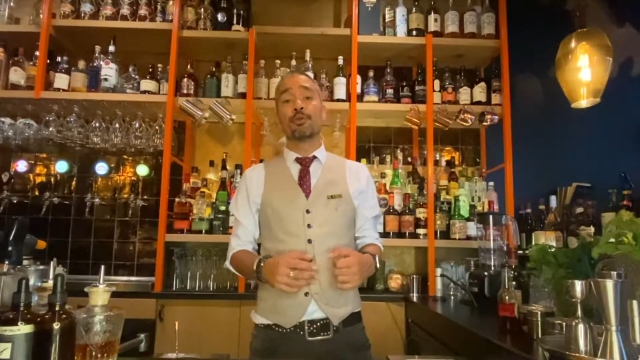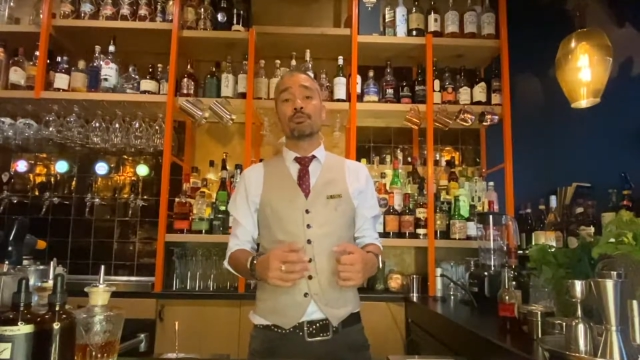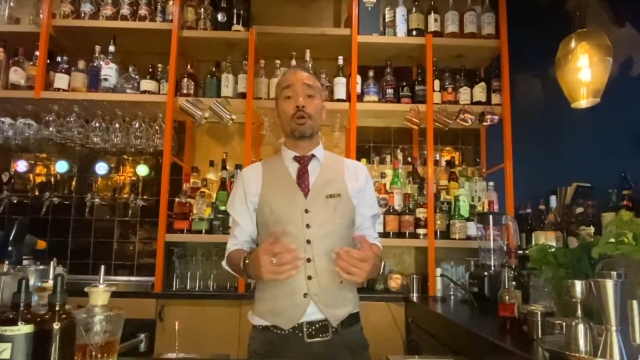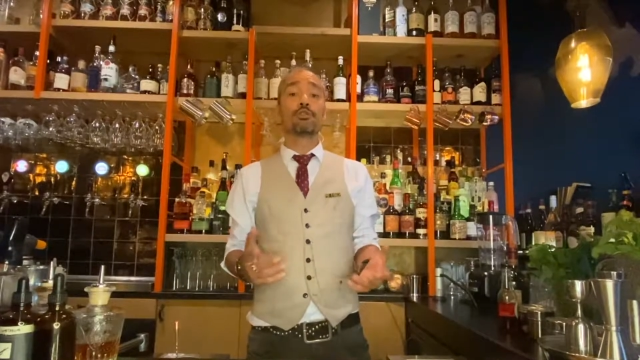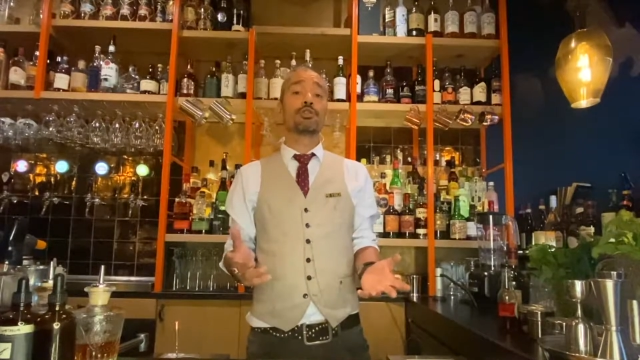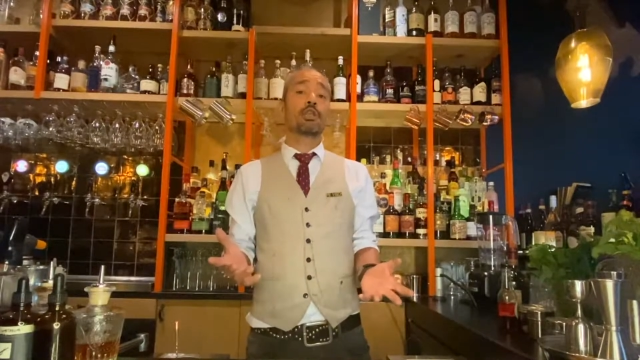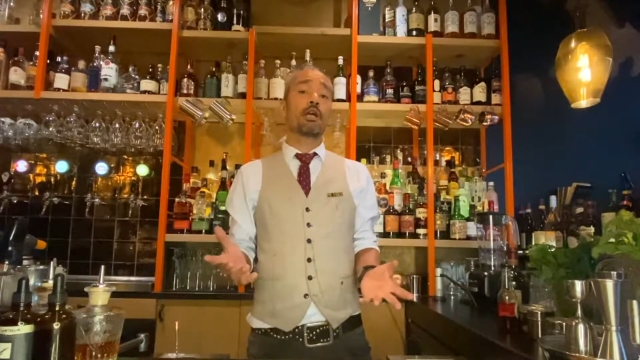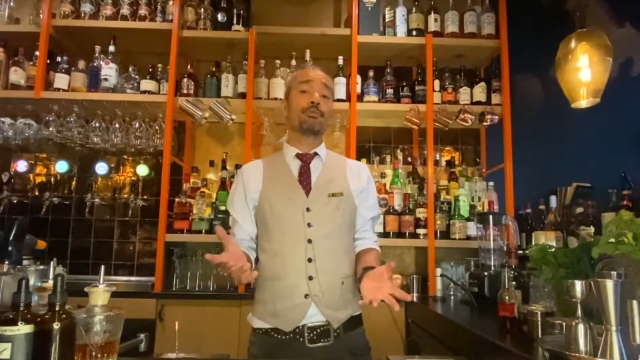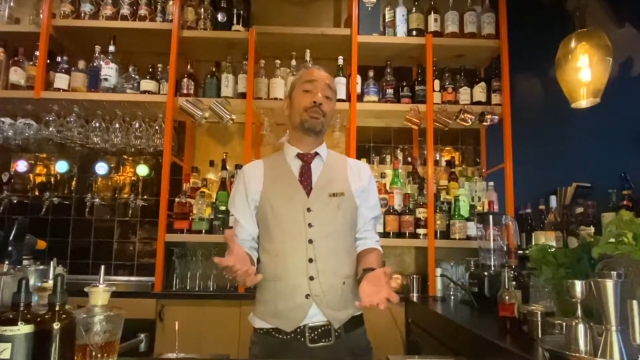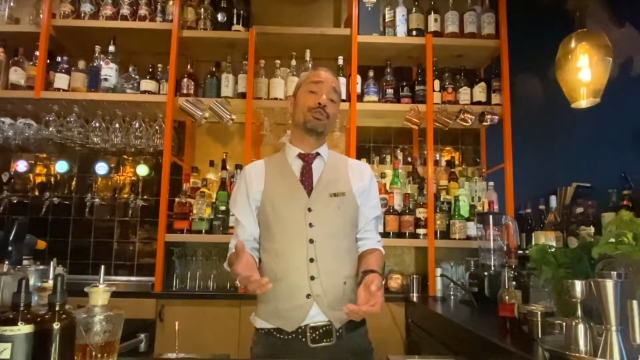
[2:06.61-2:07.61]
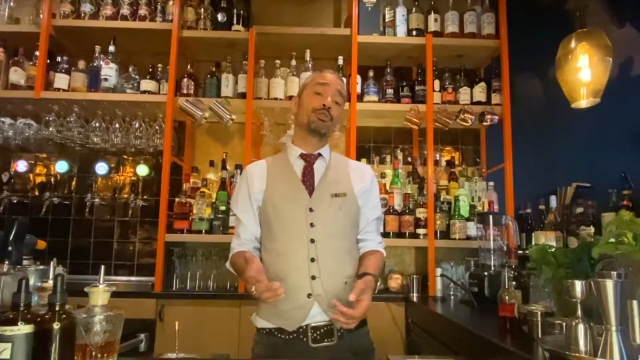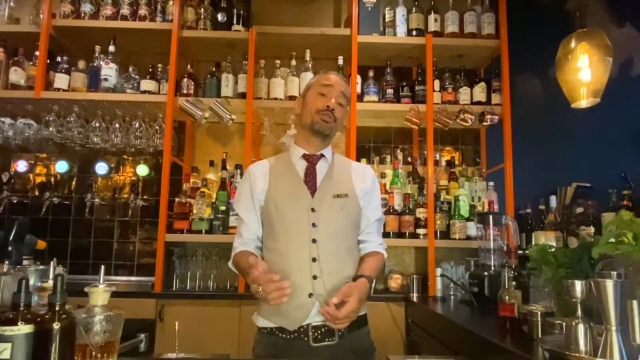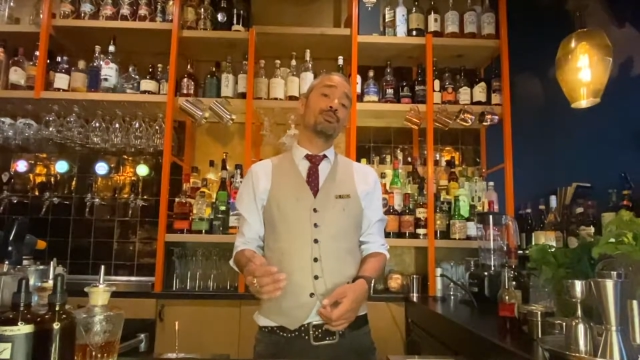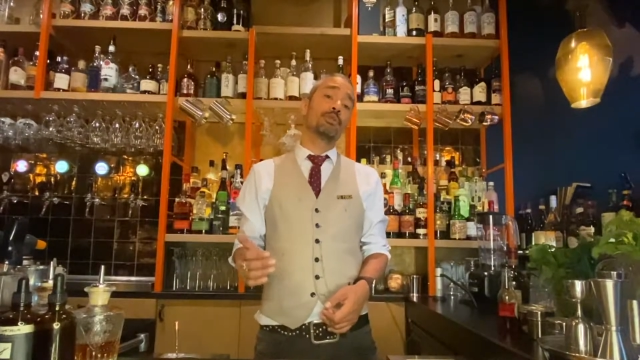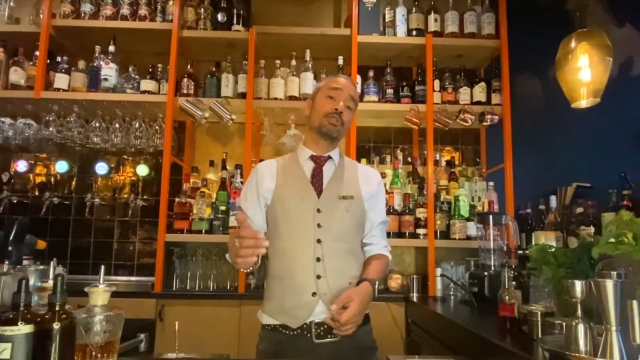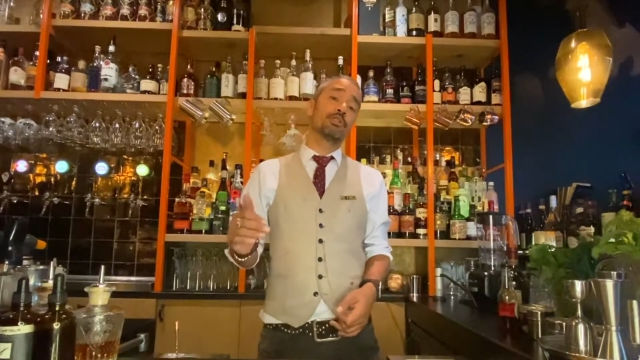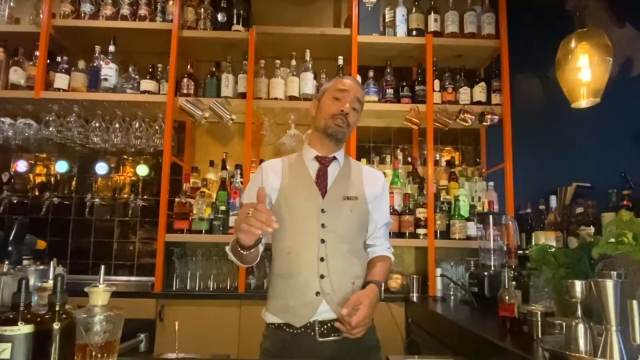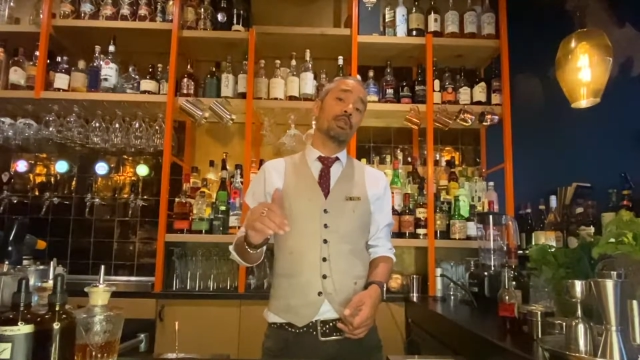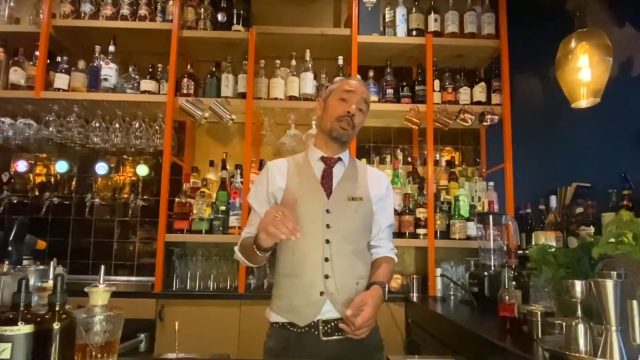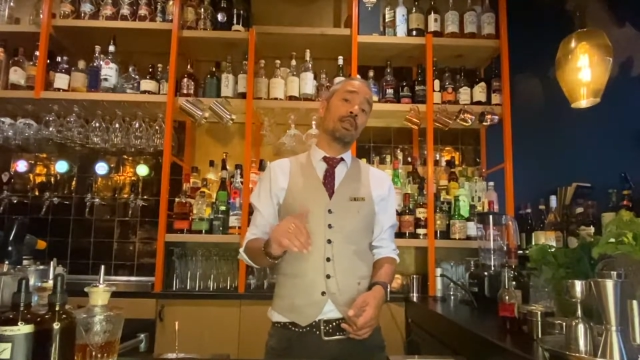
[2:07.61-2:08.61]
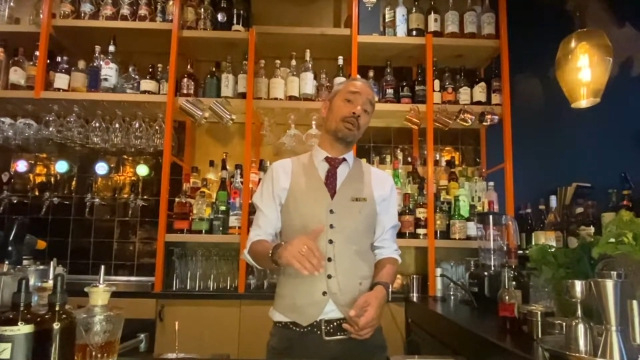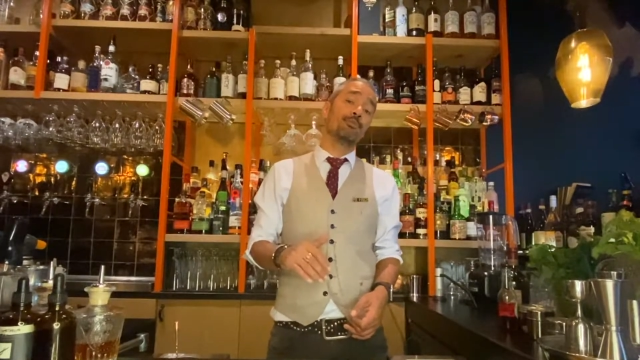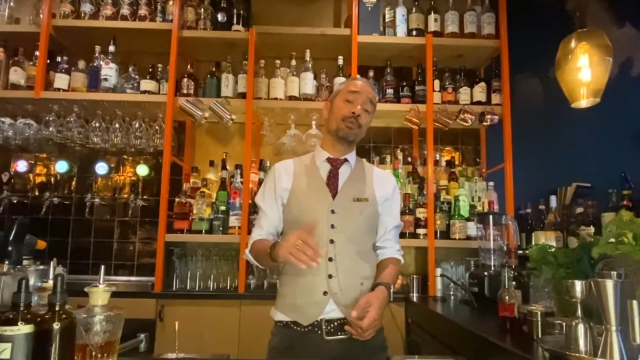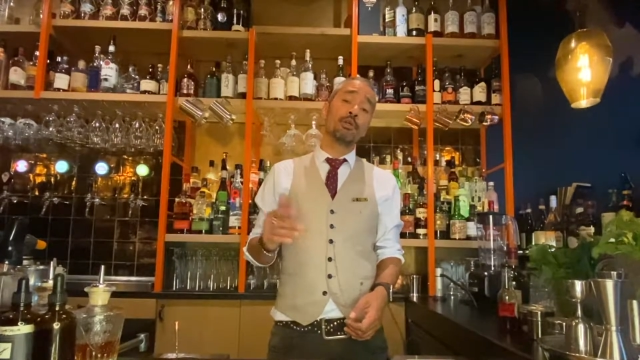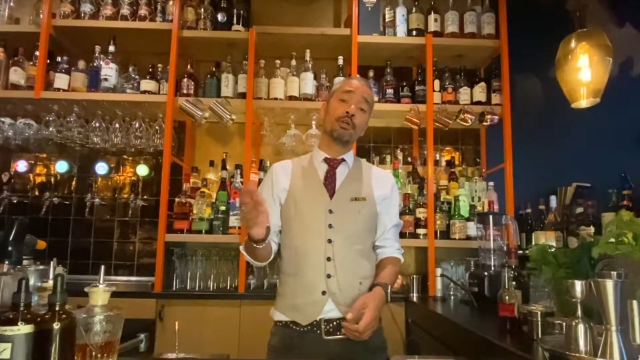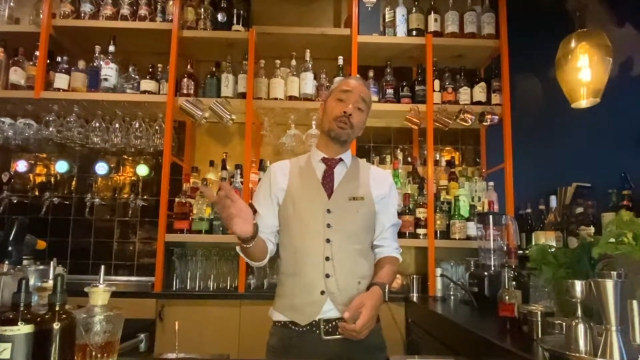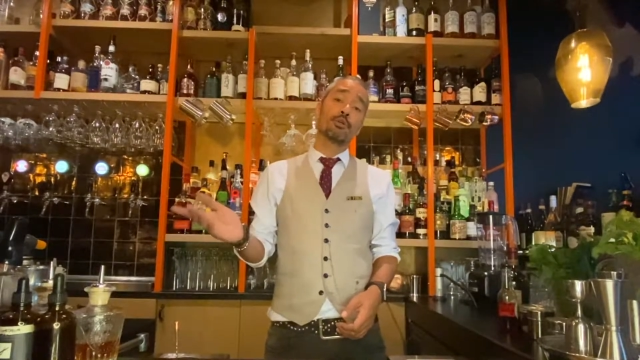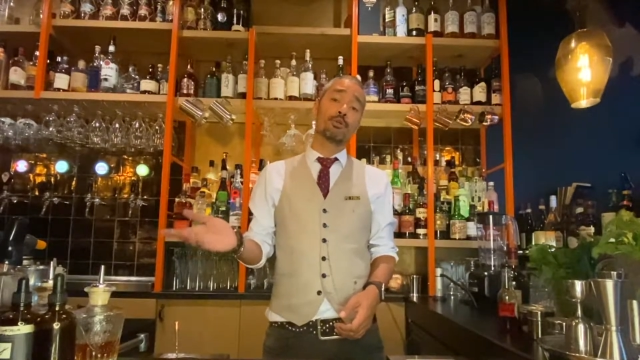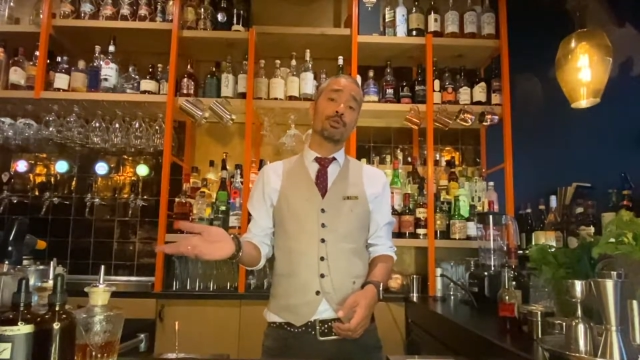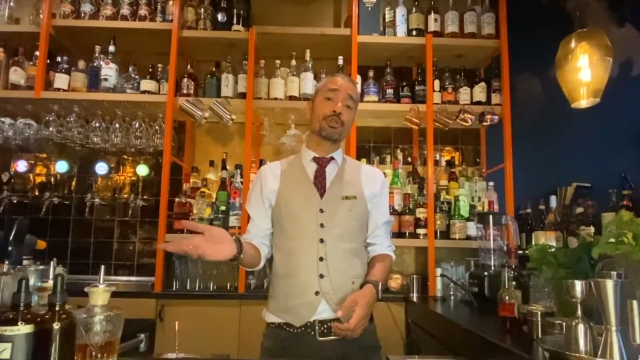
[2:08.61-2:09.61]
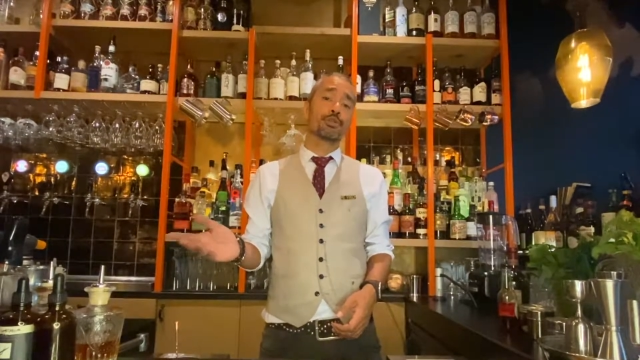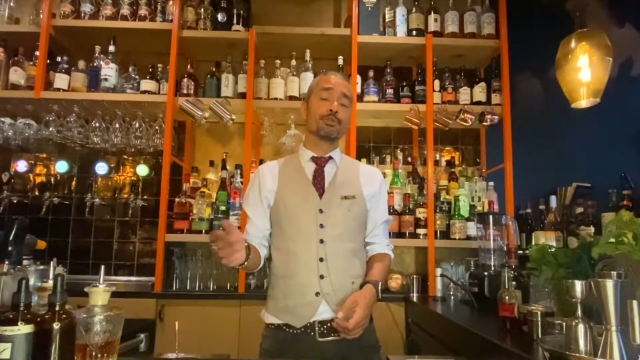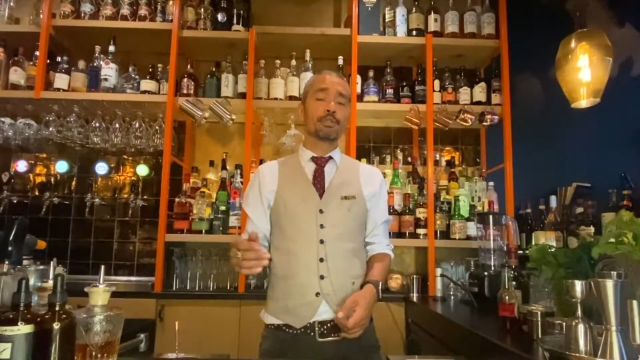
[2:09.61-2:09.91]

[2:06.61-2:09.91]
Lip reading: Rose's lime juice, which is a lime cordial.